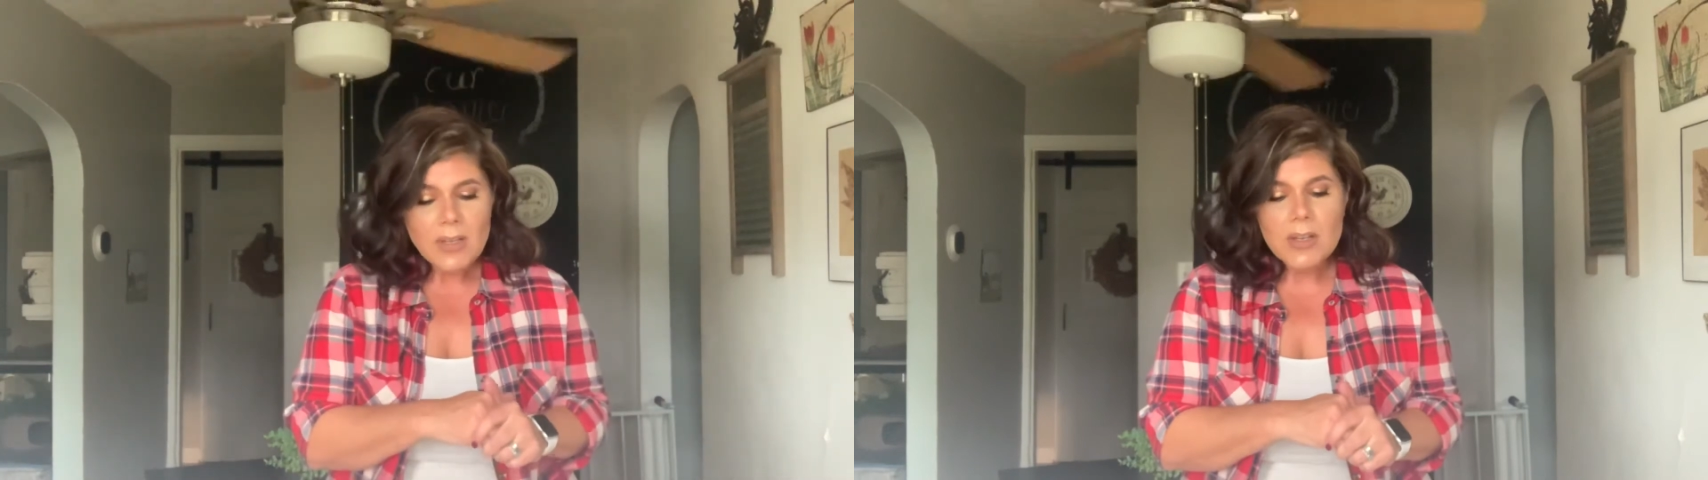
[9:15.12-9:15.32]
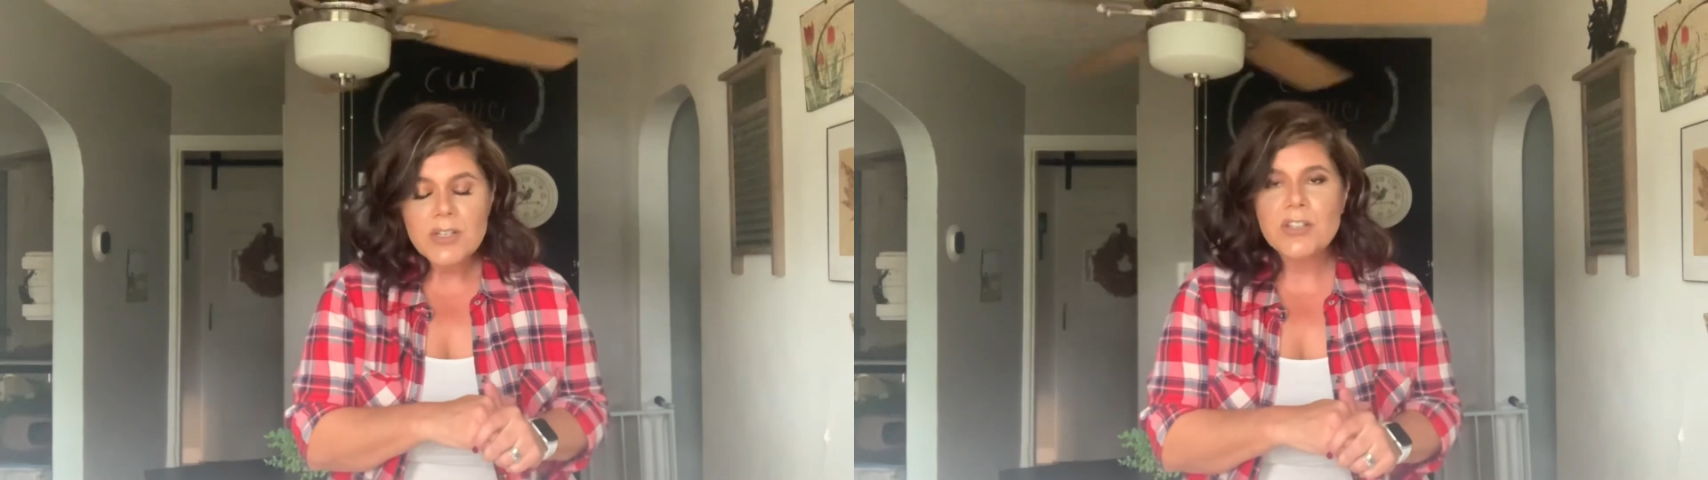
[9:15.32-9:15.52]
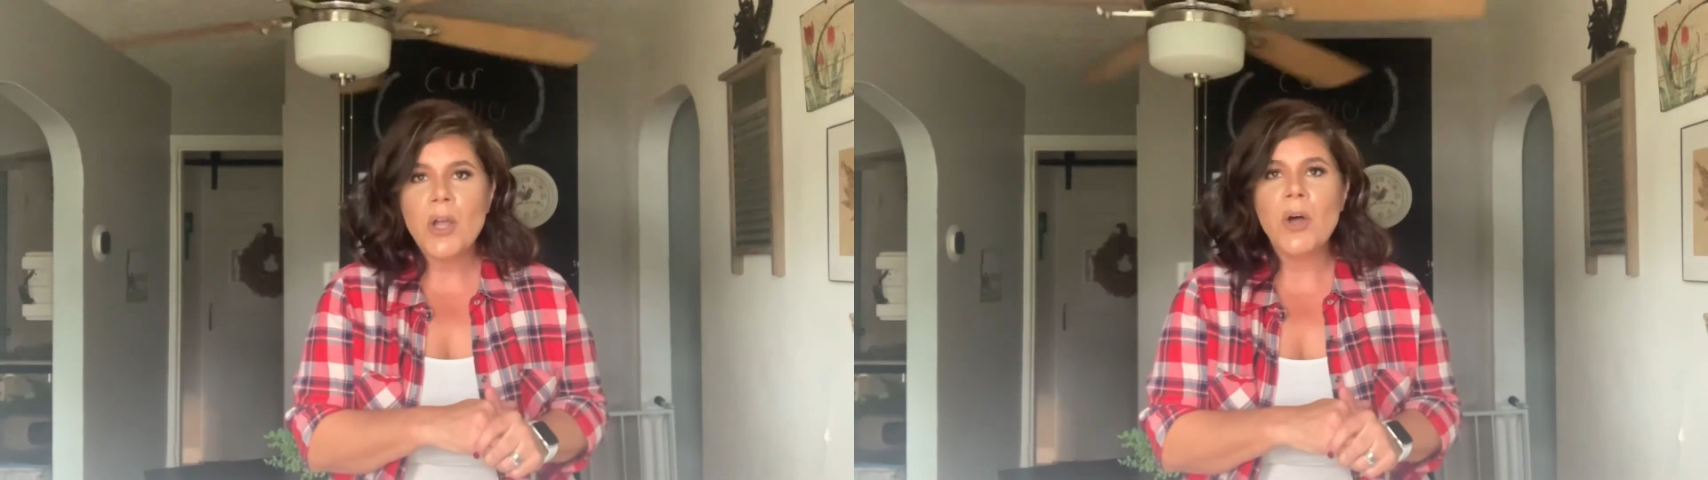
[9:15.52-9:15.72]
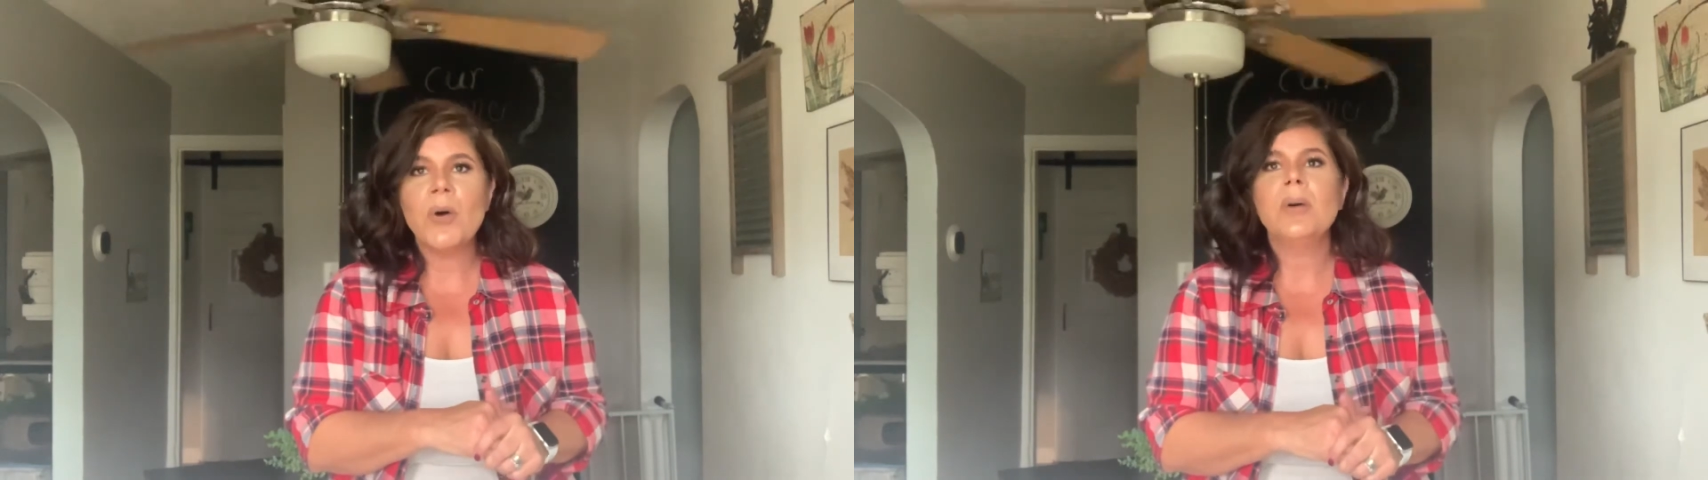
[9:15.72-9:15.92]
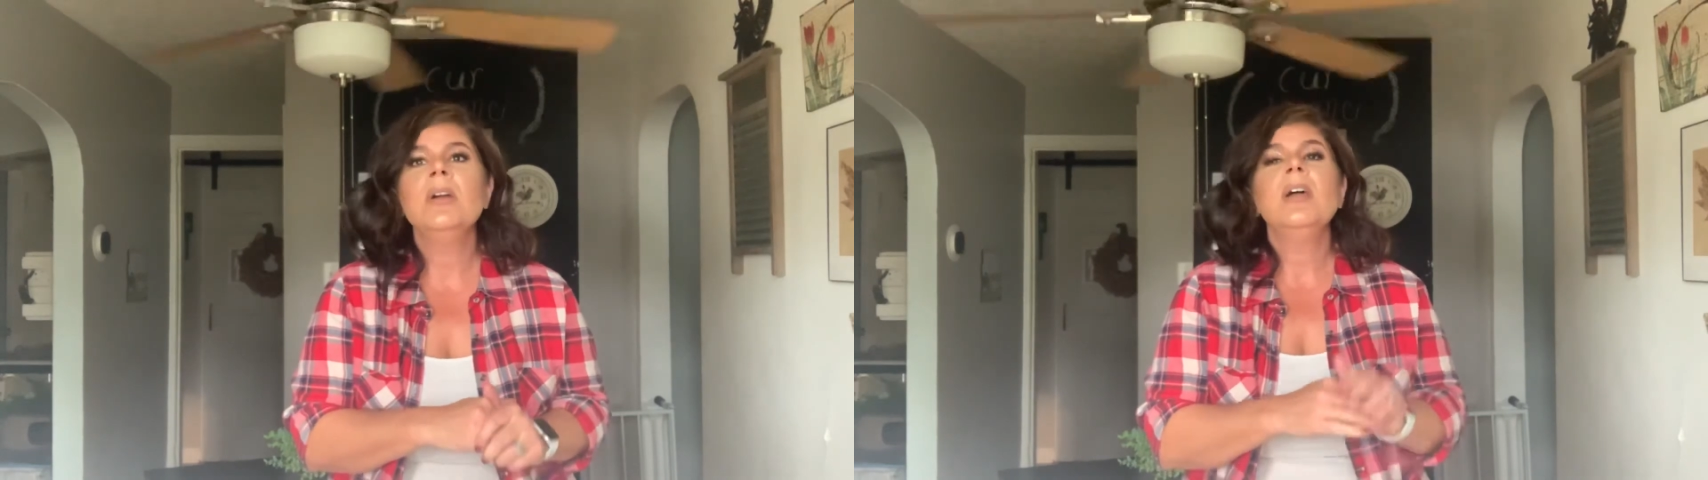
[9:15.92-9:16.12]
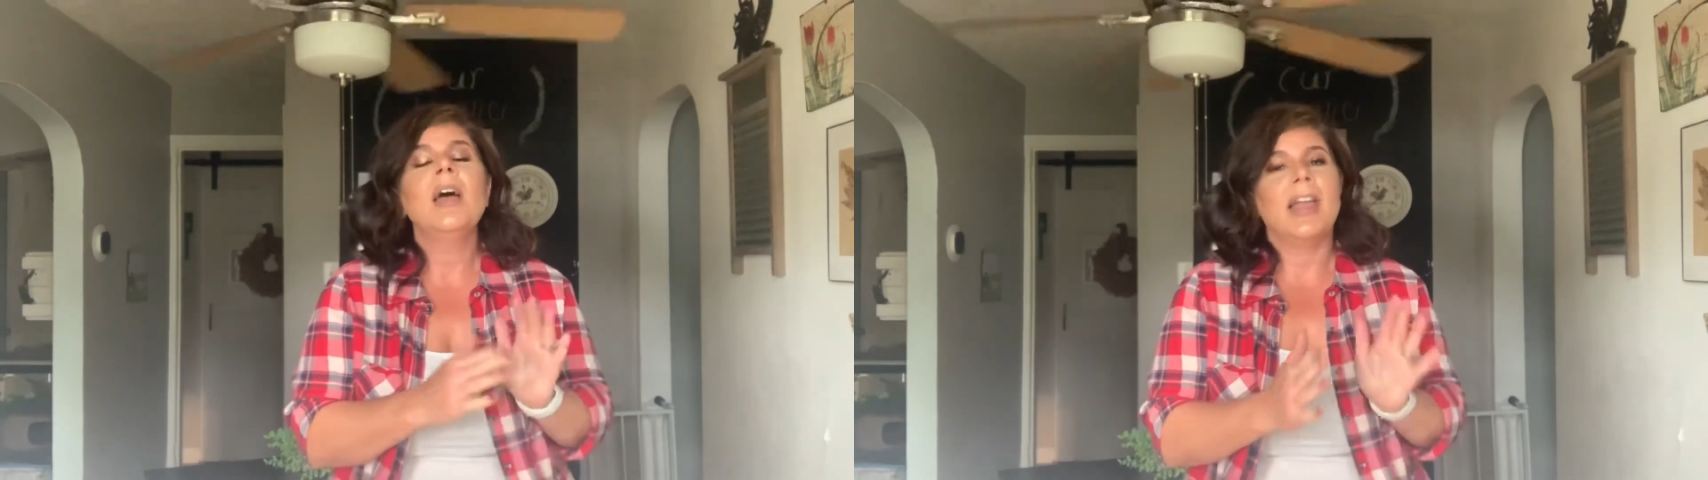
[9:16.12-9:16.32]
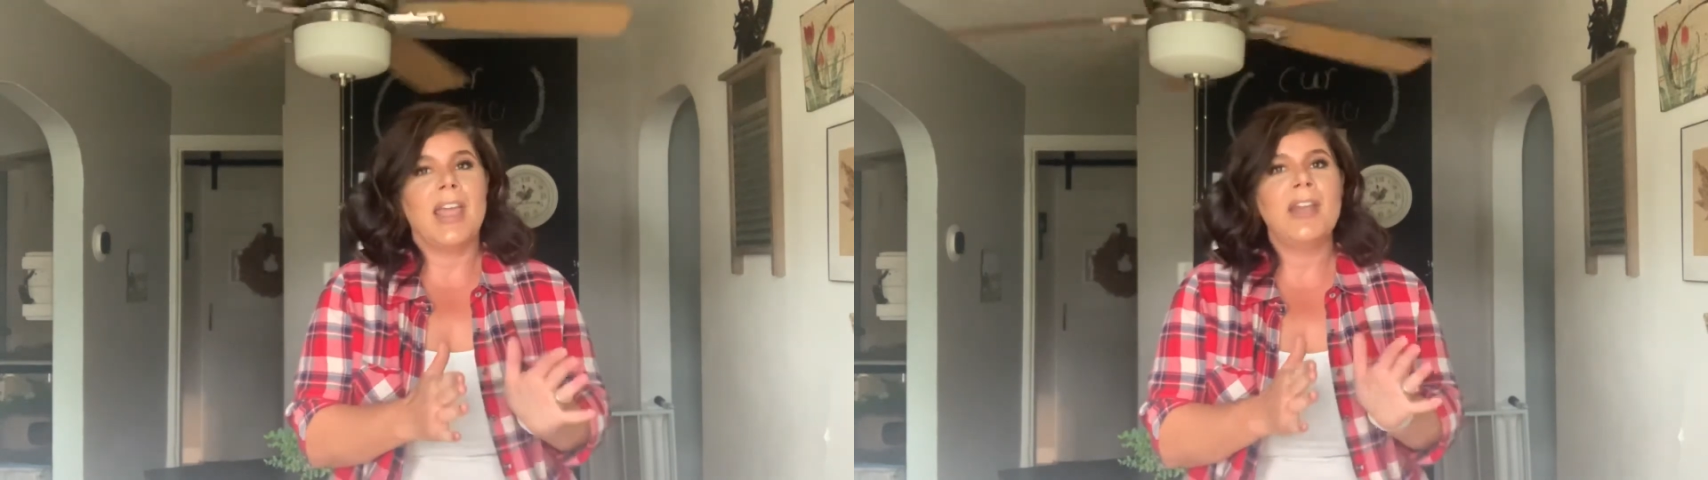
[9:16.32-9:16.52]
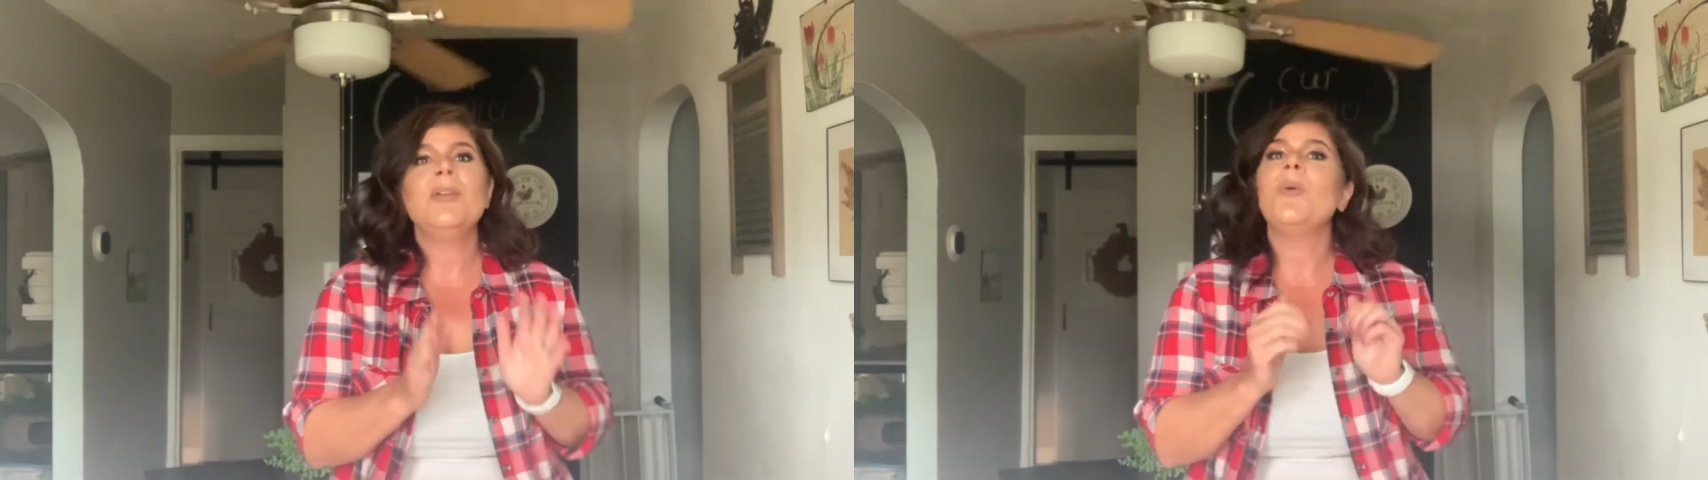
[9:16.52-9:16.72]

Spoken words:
So again,